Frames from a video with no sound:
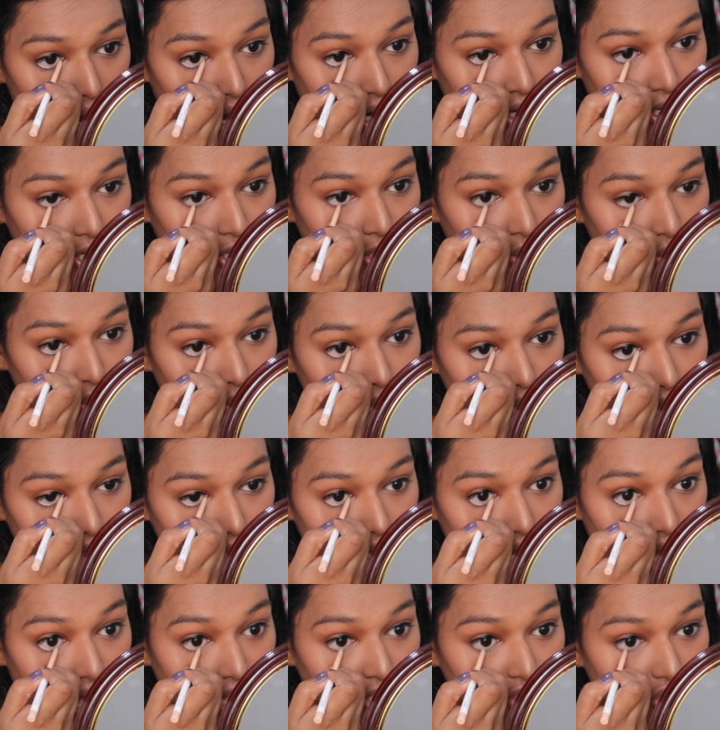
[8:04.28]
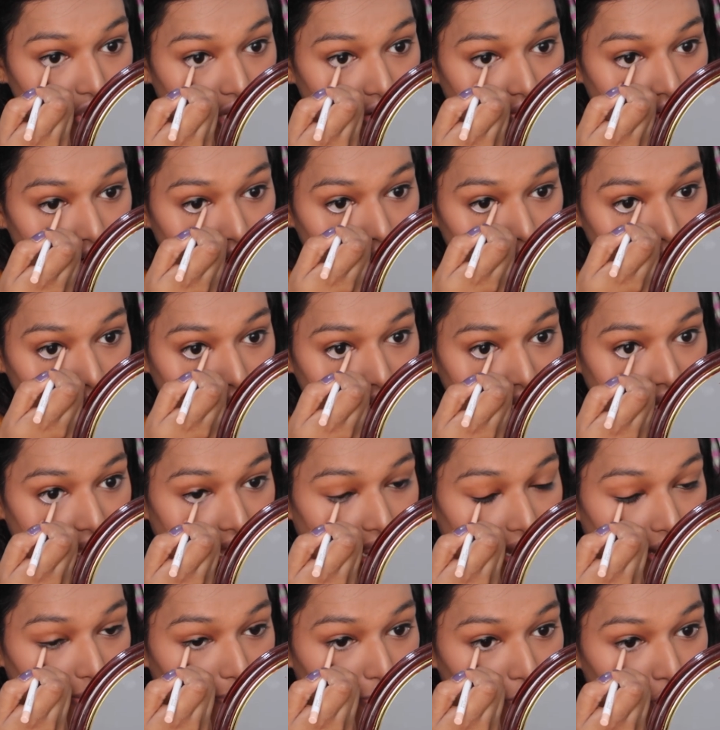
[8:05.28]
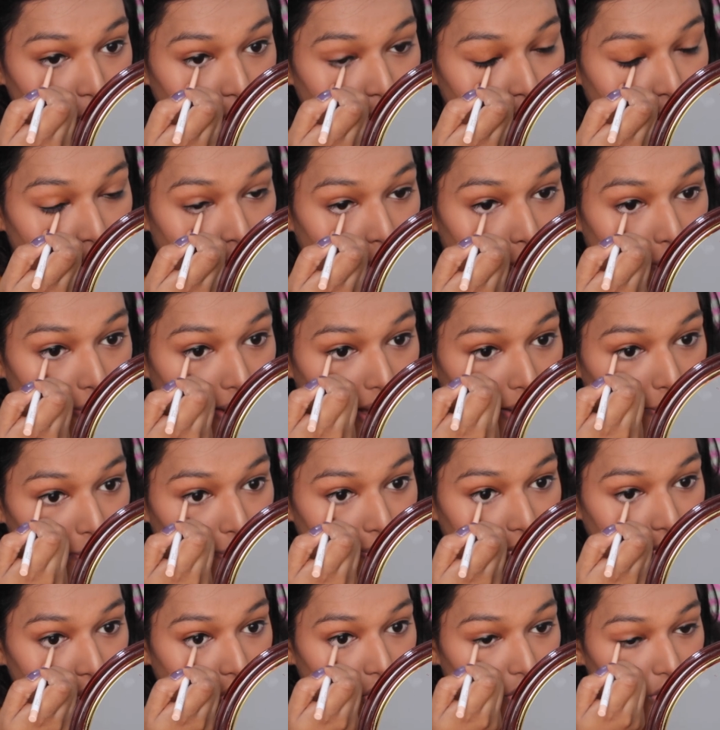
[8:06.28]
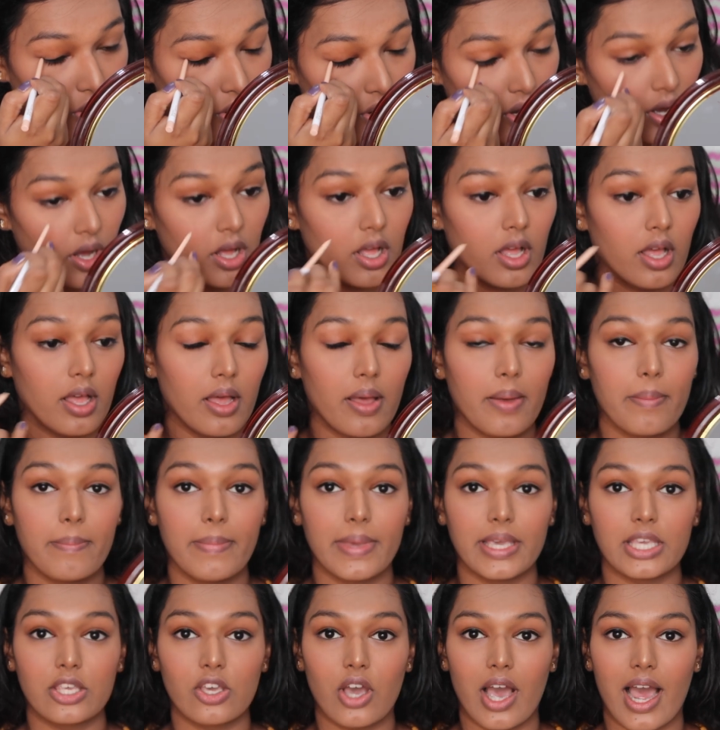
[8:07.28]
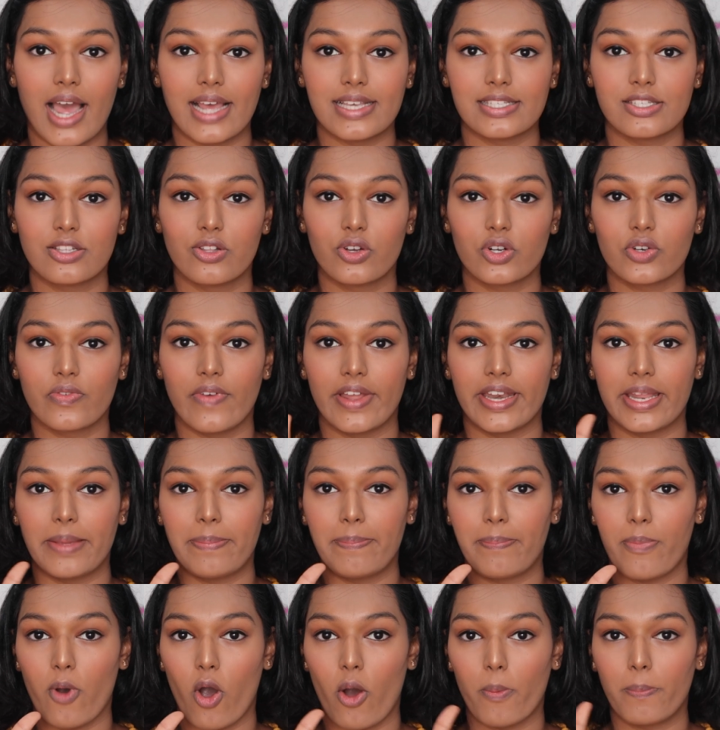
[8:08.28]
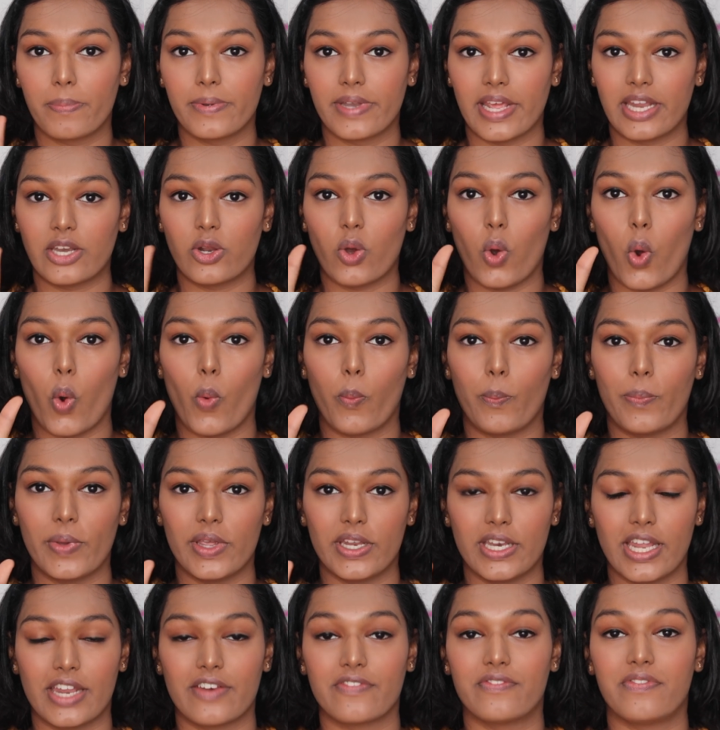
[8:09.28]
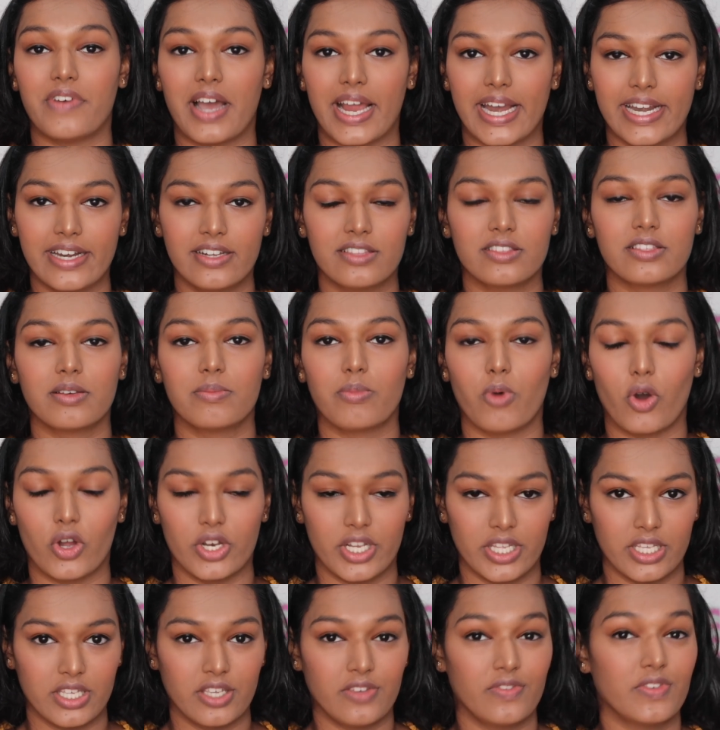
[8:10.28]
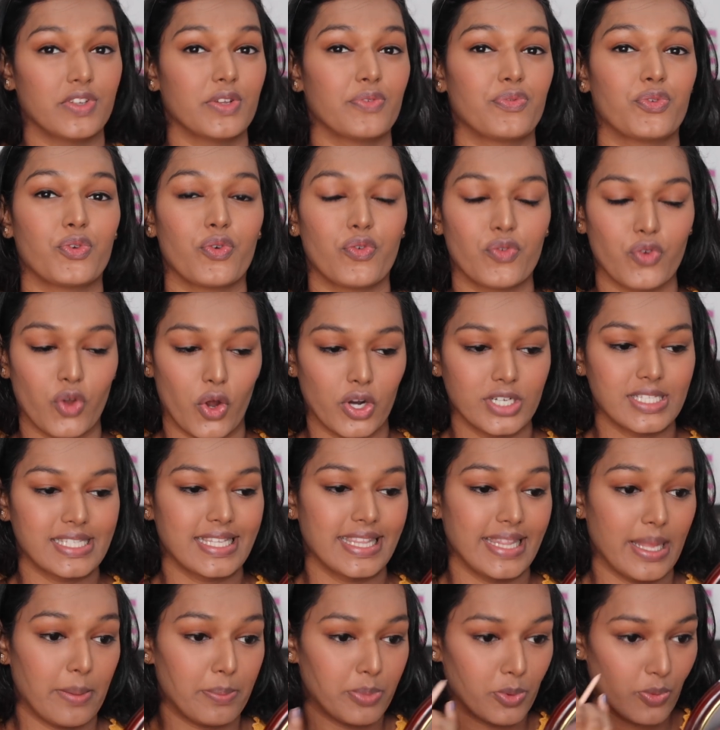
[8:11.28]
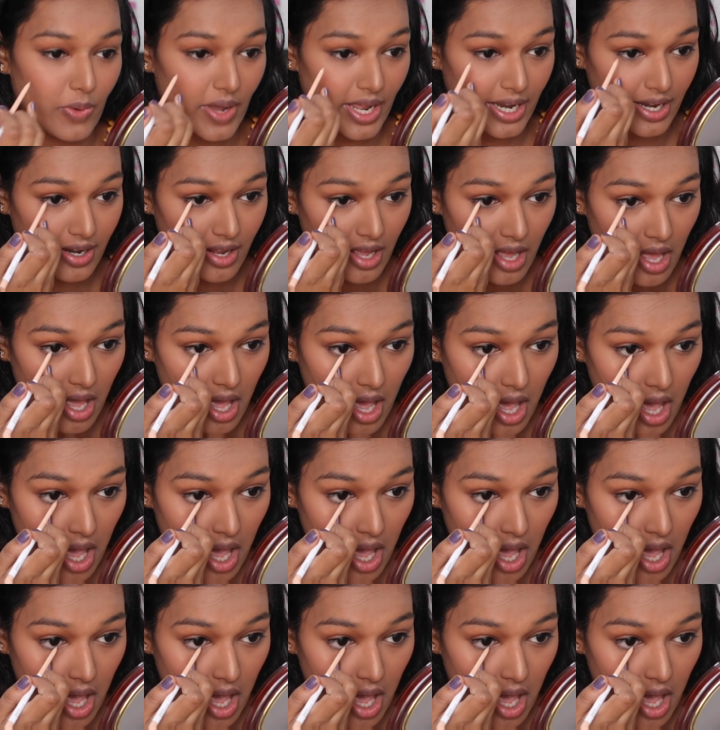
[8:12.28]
A nude kajal will only help to pop up your, make your eyes look very popped and open and wide in the morning, even if you've not slept well.